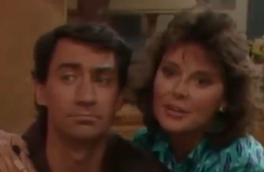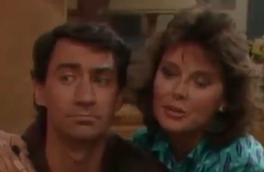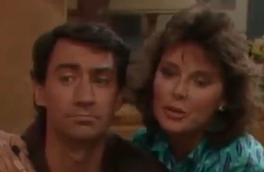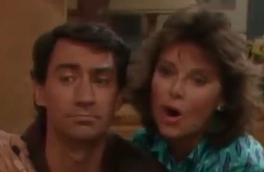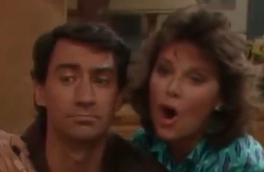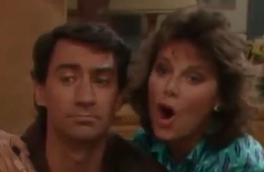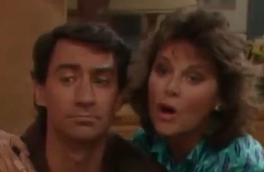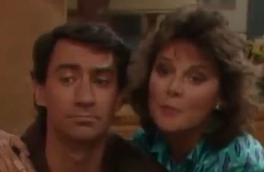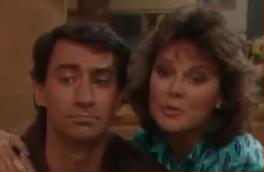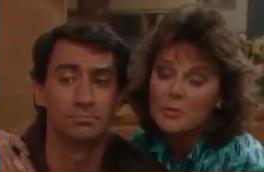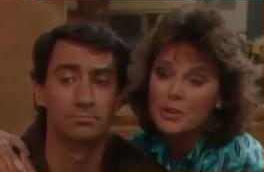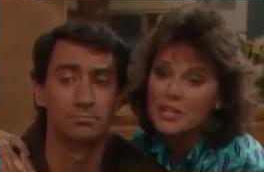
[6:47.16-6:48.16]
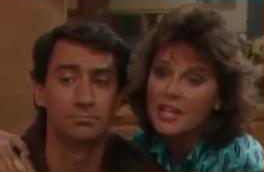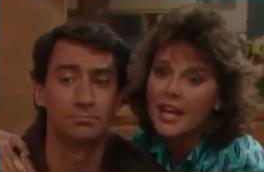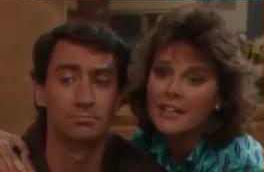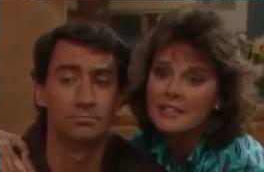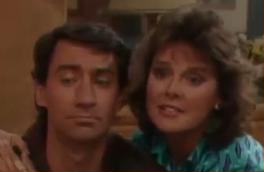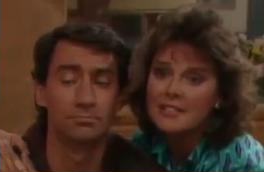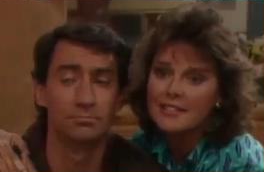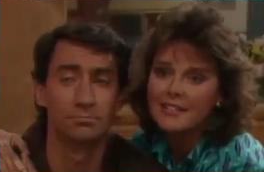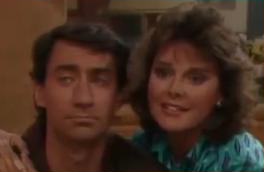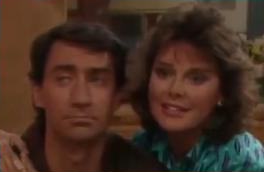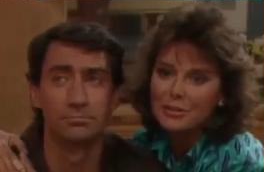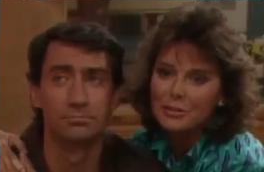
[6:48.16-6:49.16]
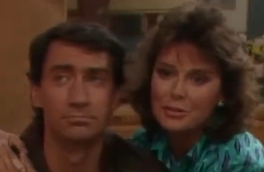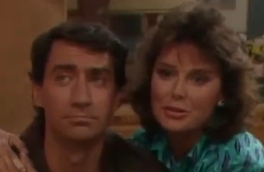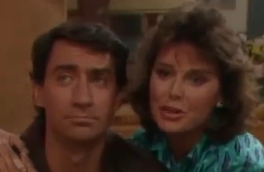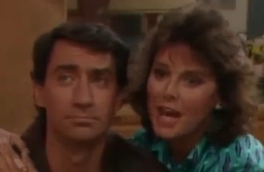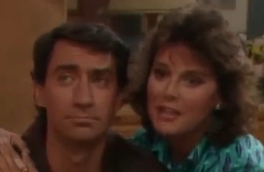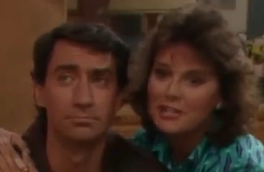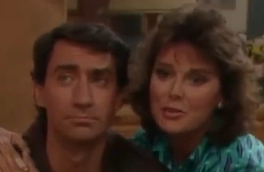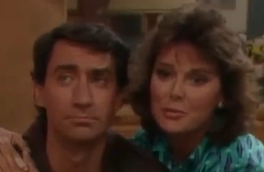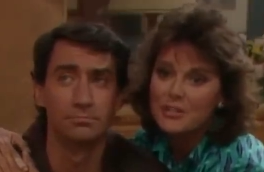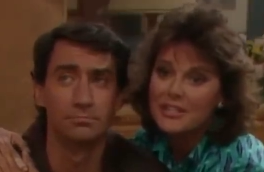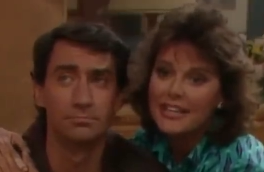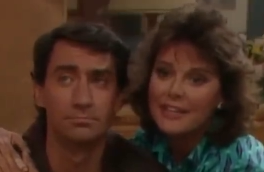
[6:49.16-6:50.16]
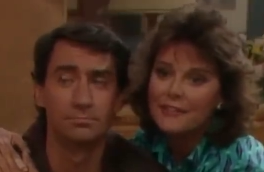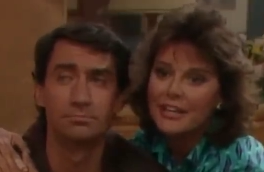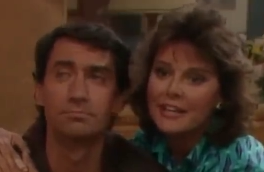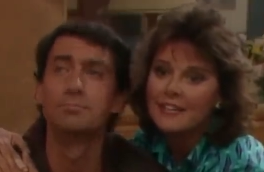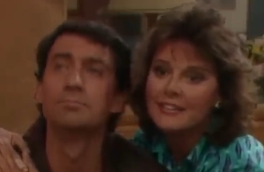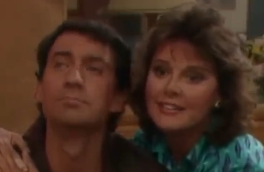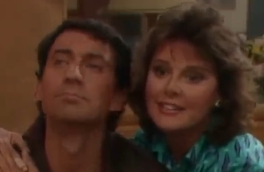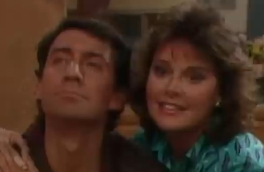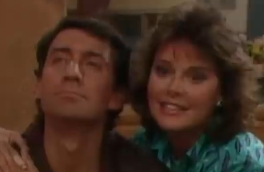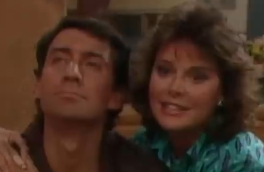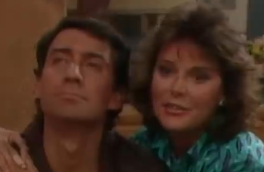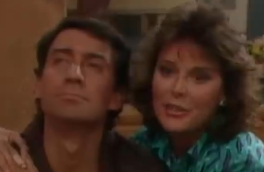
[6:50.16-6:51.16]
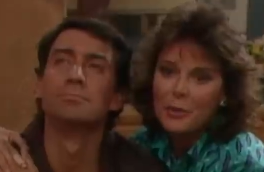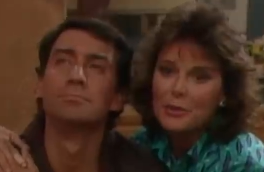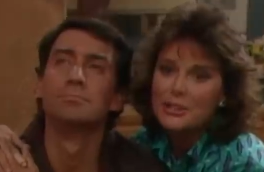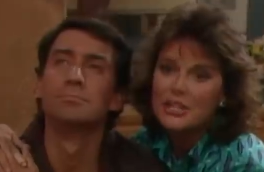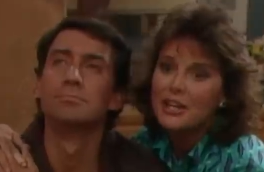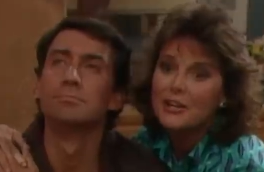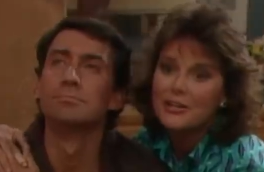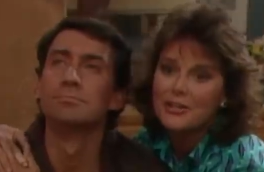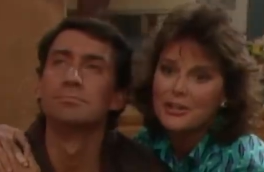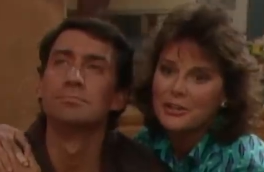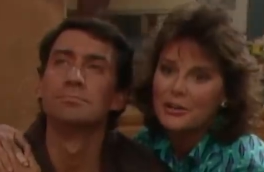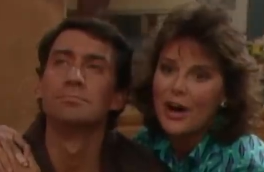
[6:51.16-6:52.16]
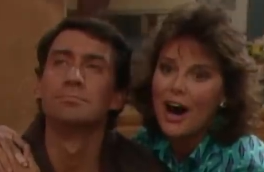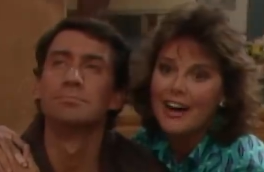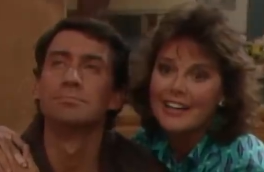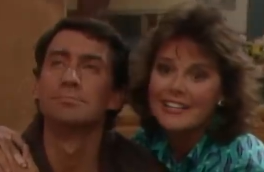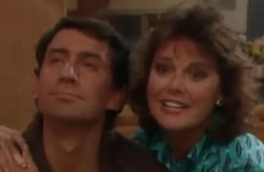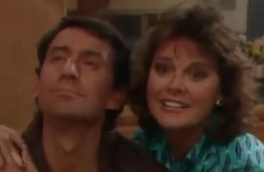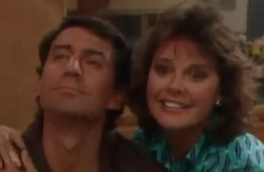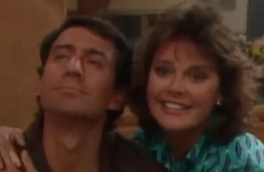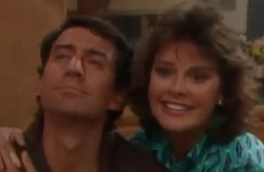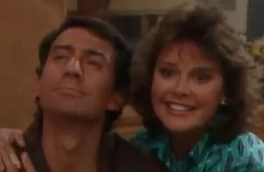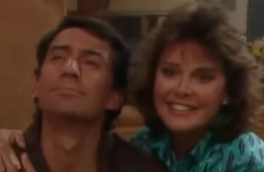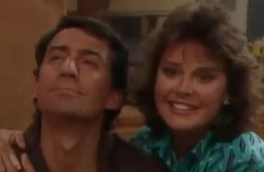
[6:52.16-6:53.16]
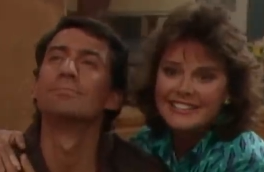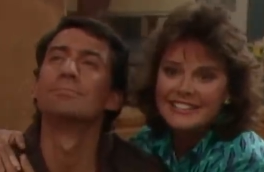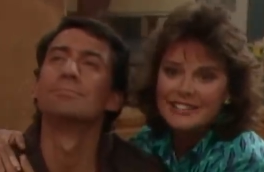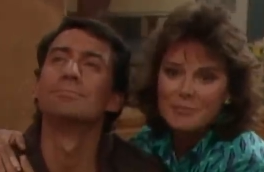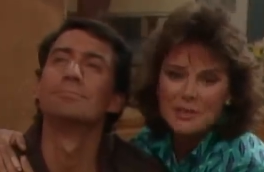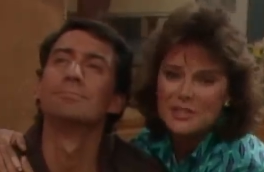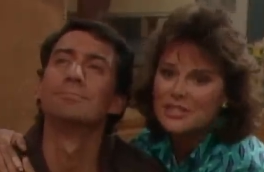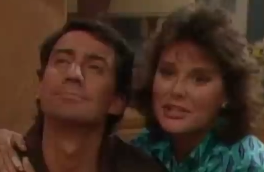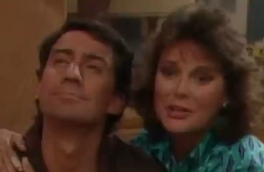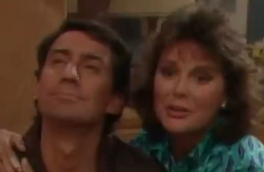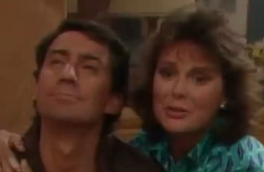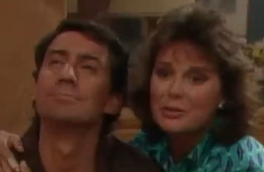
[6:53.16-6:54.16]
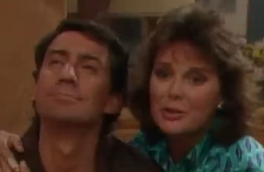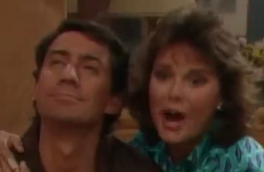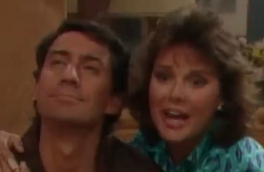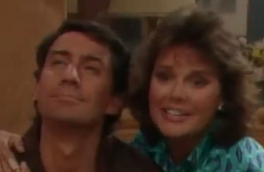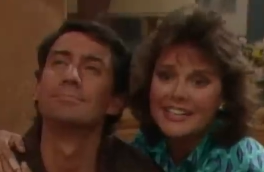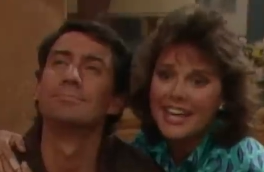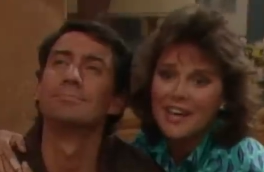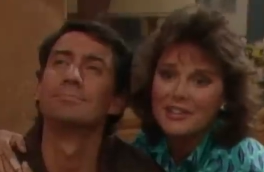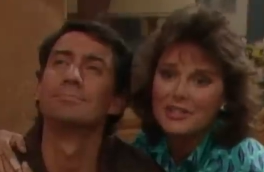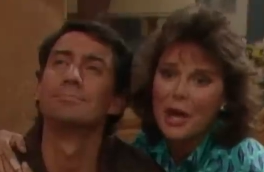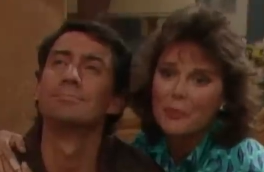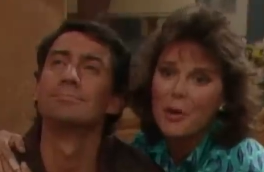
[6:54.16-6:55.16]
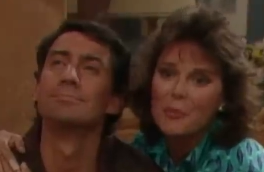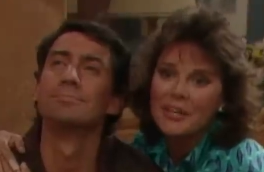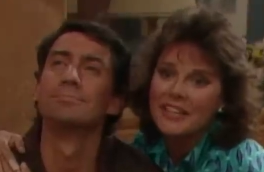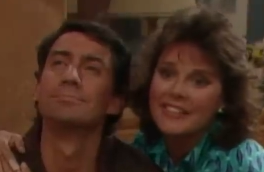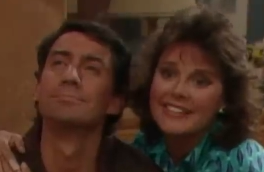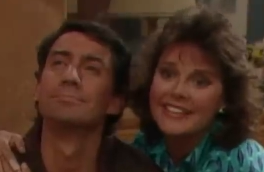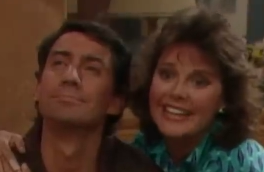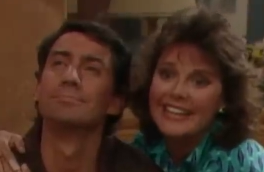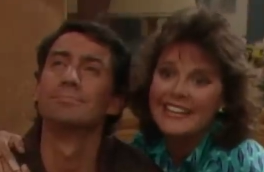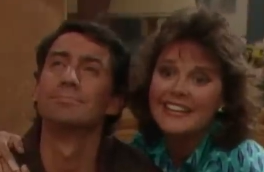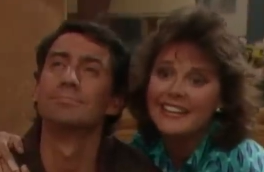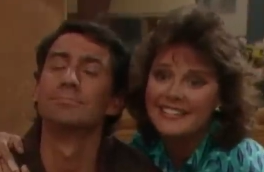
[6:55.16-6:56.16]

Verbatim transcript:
Speaker 1: Your arms were tense, your chest was heaving. There were tears in your eyes. But still, you tried to catch that woman in the lead.